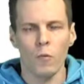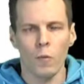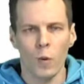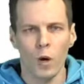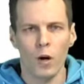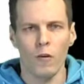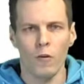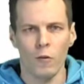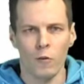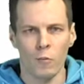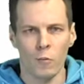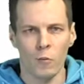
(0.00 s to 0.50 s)

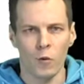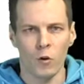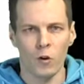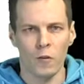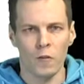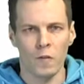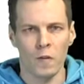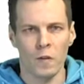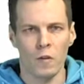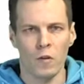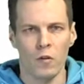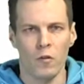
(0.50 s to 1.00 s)
or more
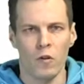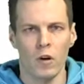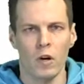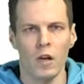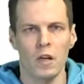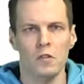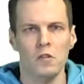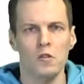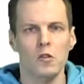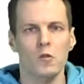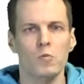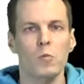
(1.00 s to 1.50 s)
of the
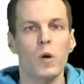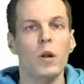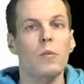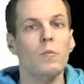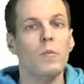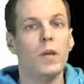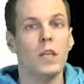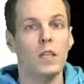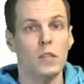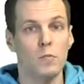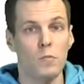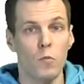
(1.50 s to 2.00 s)
correlations will
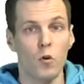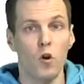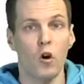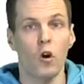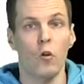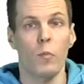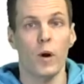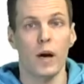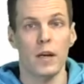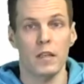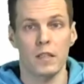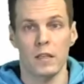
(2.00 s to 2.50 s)
be small
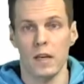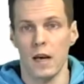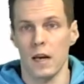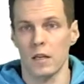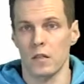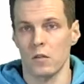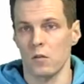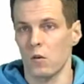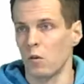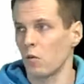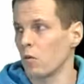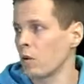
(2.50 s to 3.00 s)
by
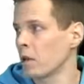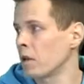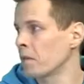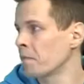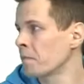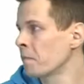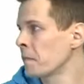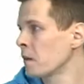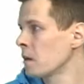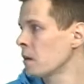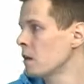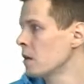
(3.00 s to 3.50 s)
chance only.
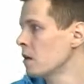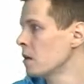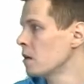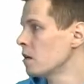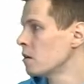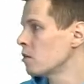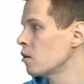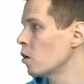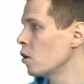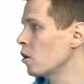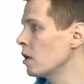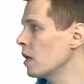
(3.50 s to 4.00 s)

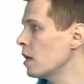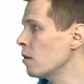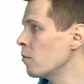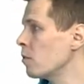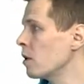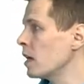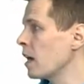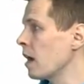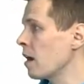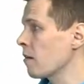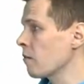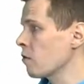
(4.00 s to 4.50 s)
So here
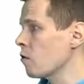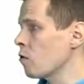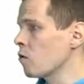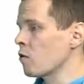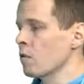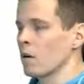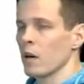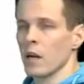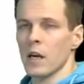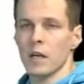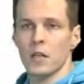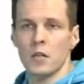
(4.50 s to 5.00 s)
we have
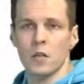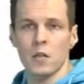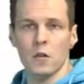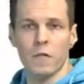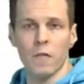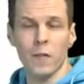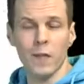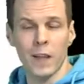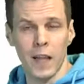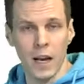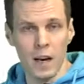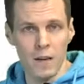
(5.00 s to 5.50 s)
correlations
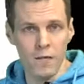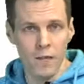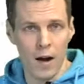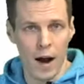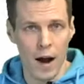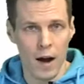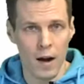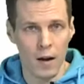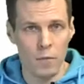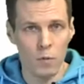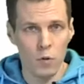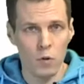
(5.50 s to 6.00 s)
of 10
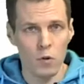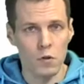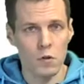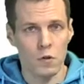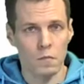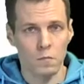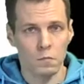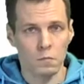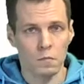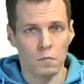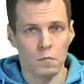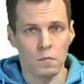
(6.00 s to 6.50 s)
variables
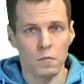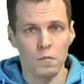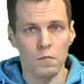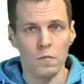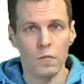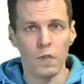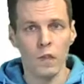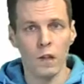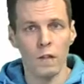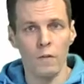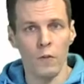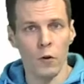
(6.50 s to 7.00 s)

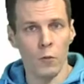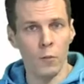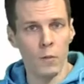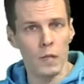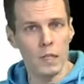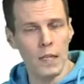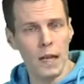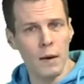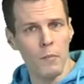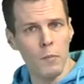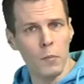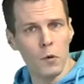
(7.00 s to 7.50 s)
from a
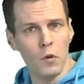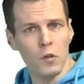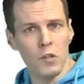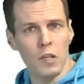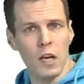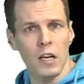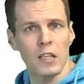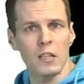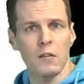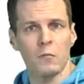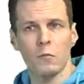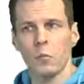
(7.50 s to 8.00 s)
sample
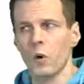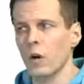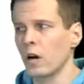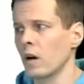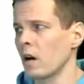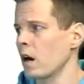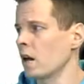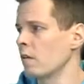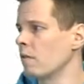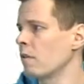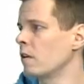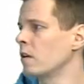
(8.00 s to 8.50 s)
size of
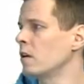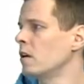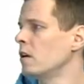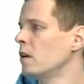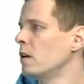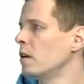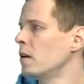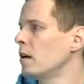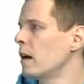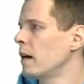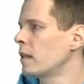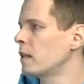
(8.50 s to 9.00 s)
100,
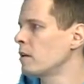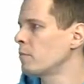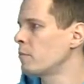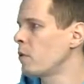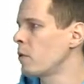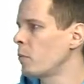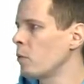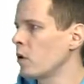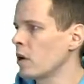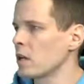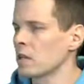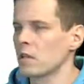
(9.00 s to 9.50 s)
and the
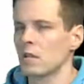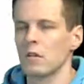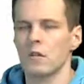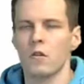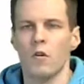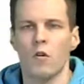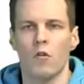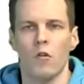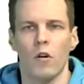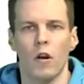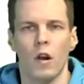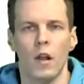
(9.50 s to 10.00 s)
population
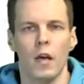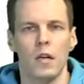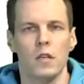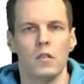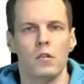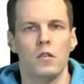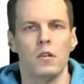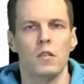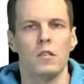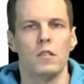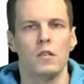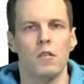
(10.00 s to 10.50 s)

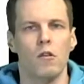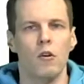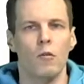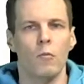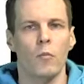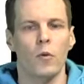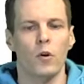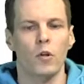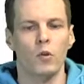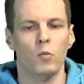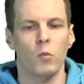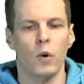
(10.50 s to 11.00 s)
correlation is
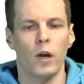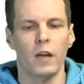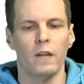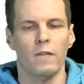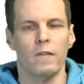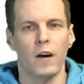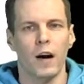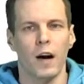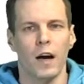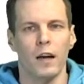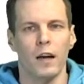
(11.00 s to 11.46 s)
0.25.